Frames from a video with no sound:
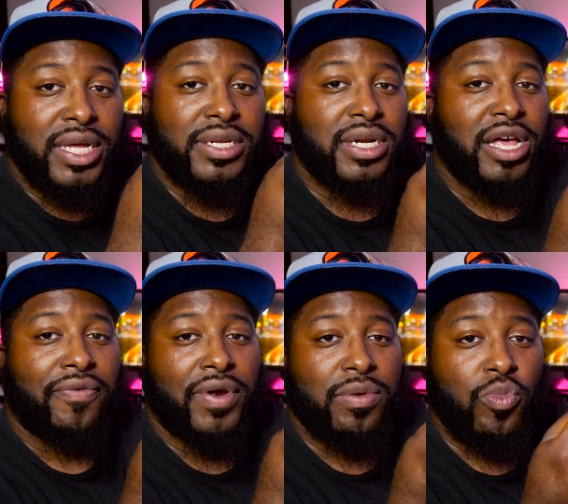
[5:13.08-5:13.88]
These are
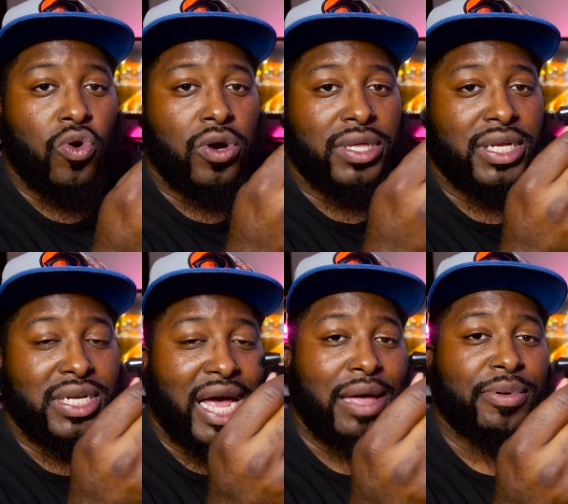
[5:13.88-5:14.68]
definitely more the
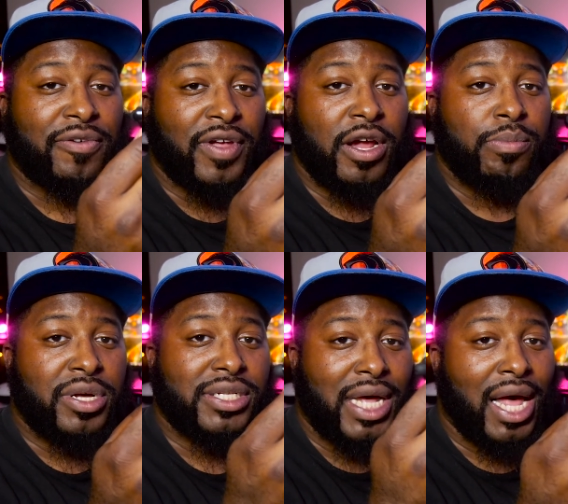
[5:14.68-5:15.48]
type of
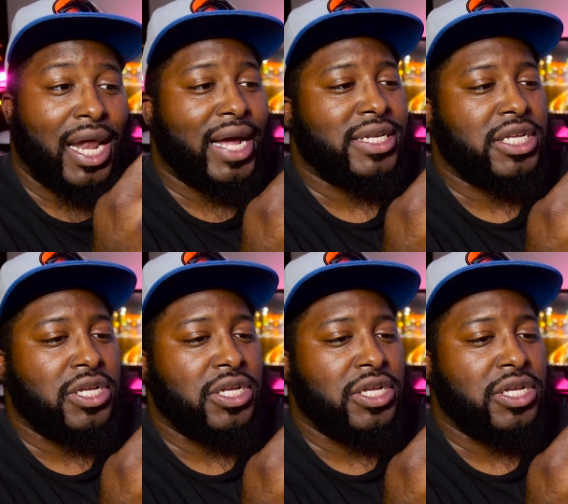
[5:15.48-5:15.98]
earbuds I like to